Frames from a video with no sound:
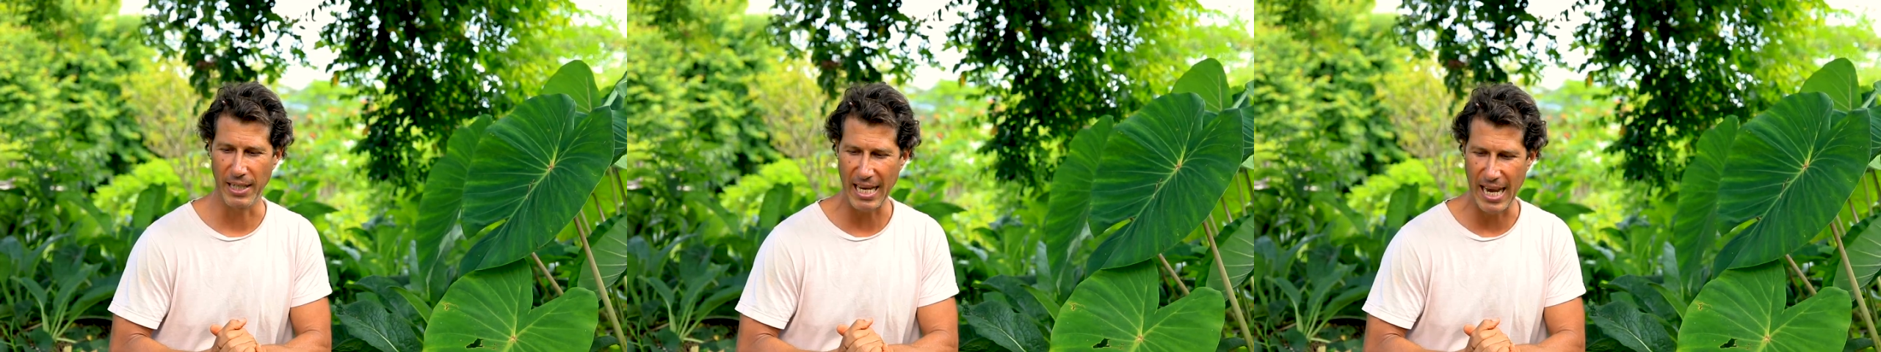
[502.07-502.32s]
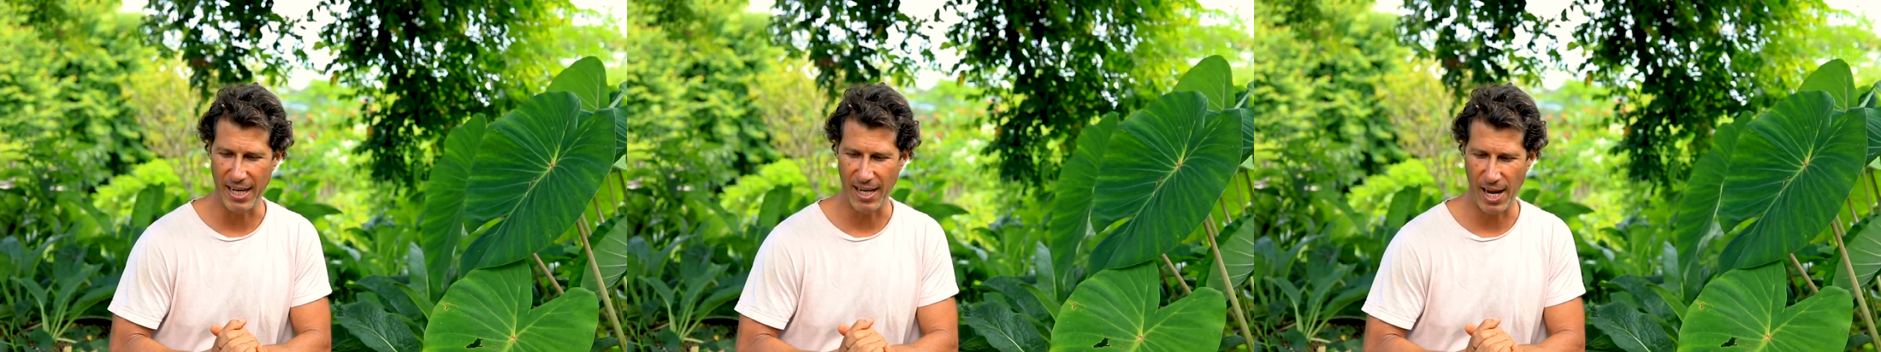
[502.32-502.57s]

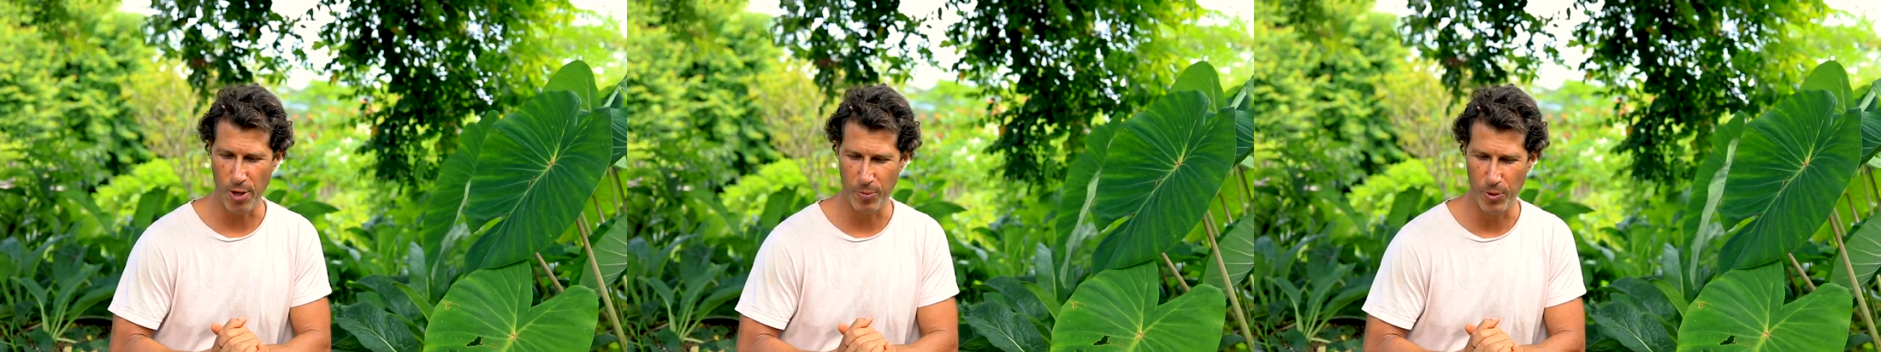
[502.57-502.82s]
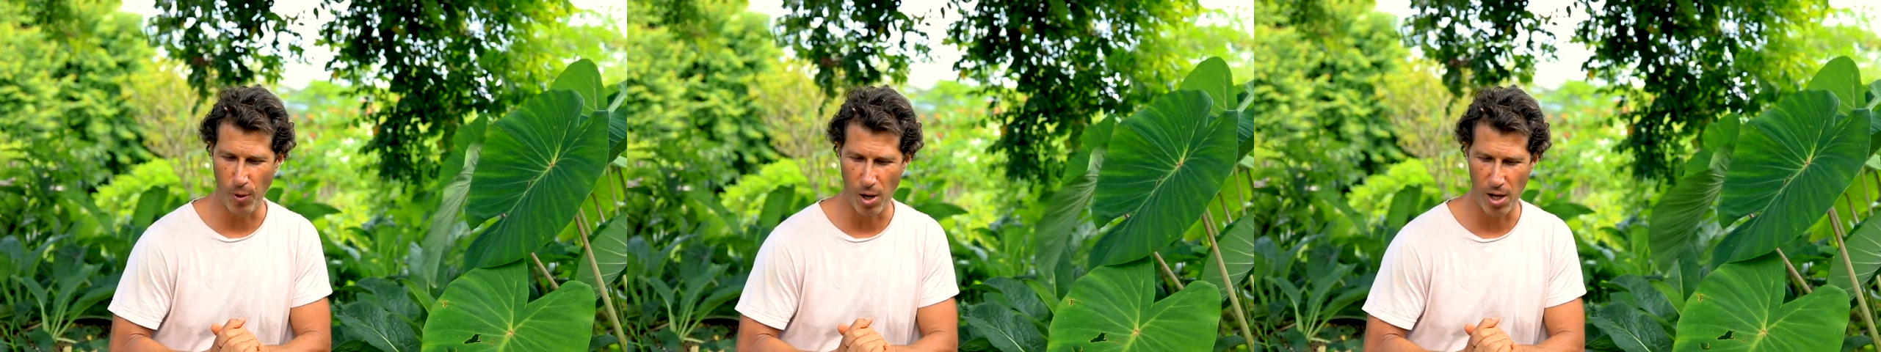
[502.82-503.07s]
again, I
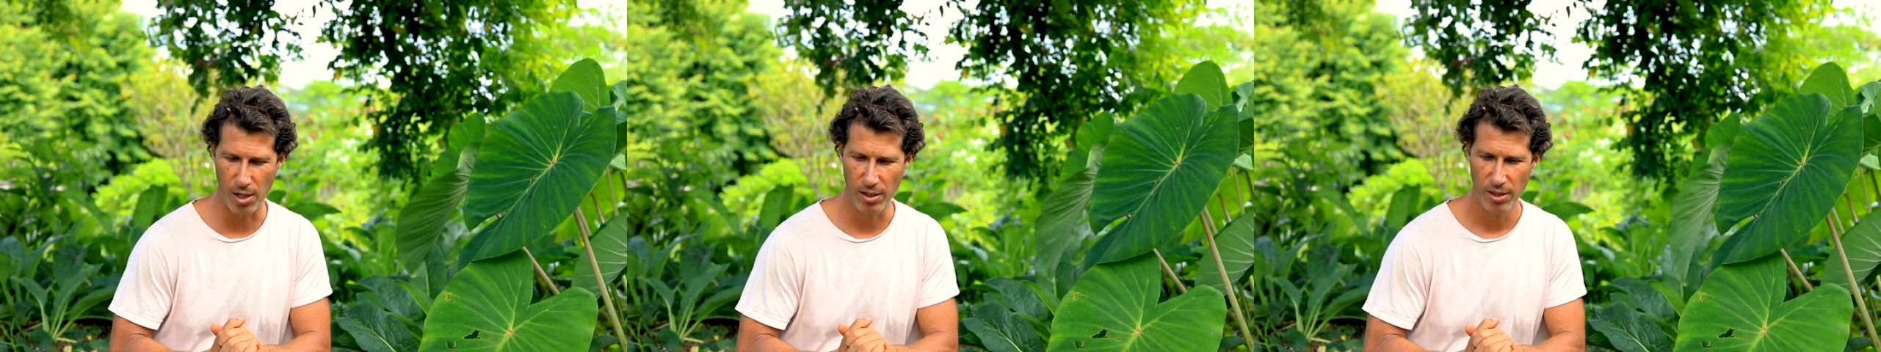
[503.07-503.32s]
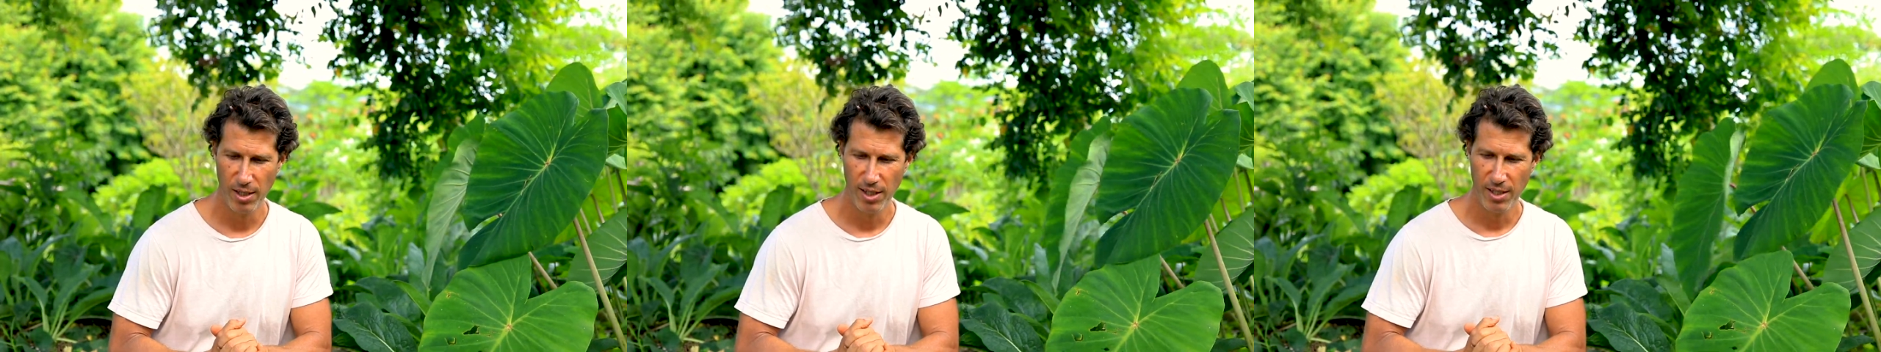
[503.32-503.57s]
hope you all
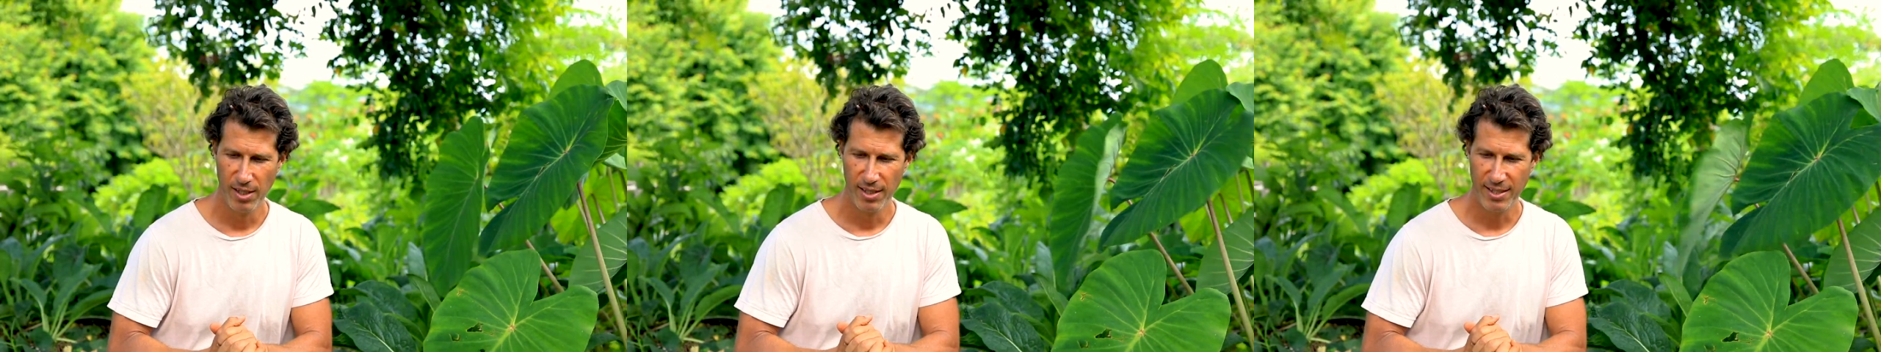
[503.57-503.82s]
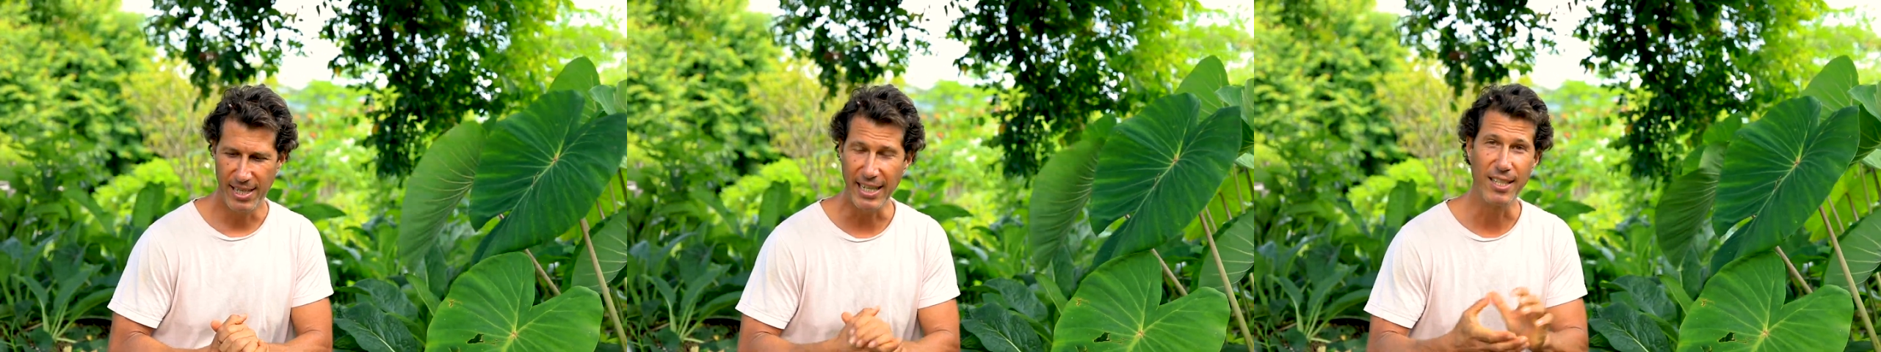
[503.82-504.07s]

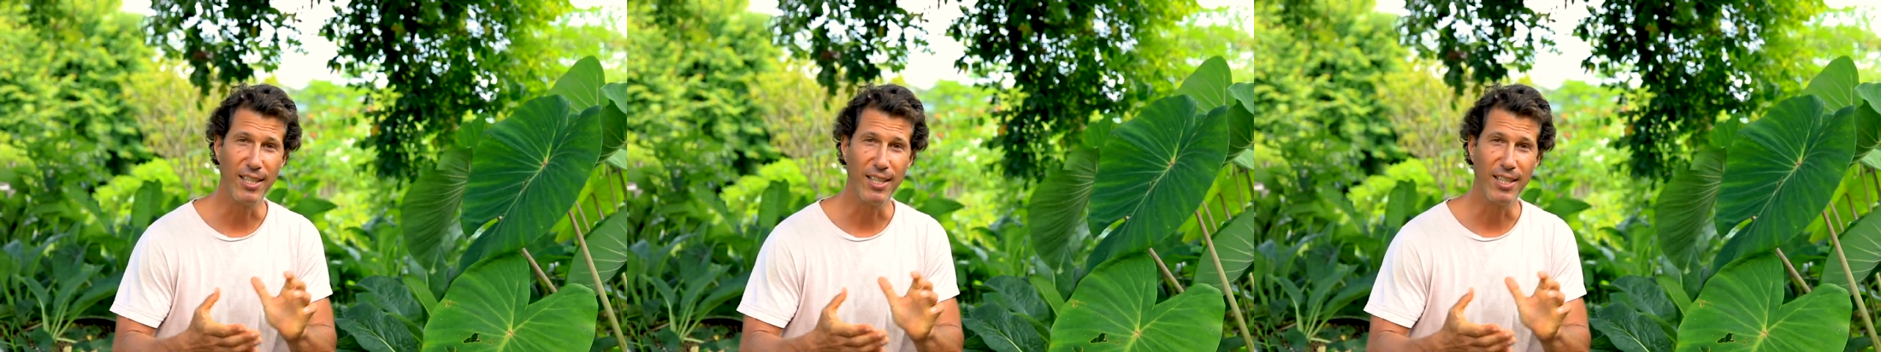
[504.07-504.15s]
take